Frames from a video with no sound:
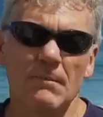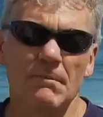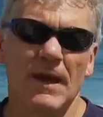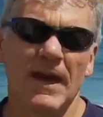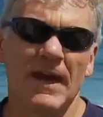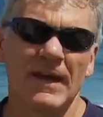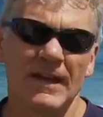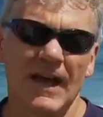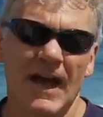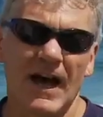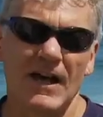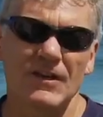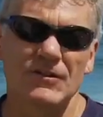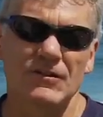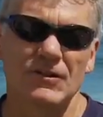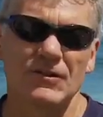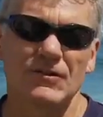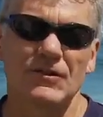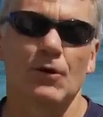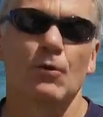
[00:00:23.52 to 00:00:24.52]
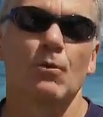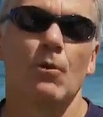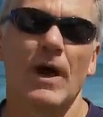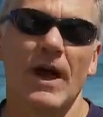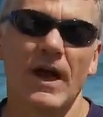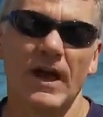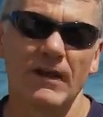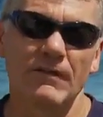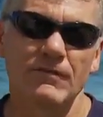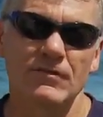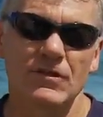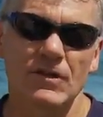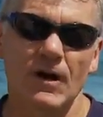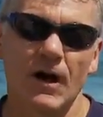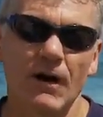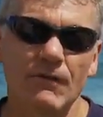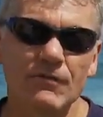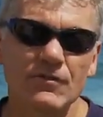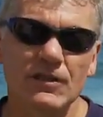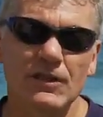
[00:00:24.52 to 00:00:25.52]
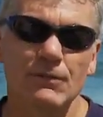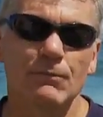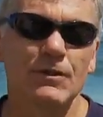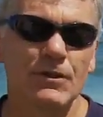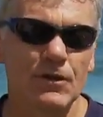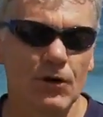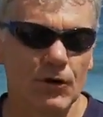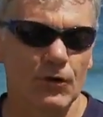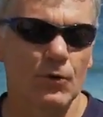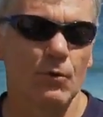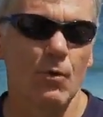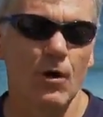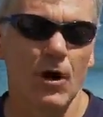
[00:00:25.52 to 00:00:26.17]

the main hazards are waves. Obviously, when you go in the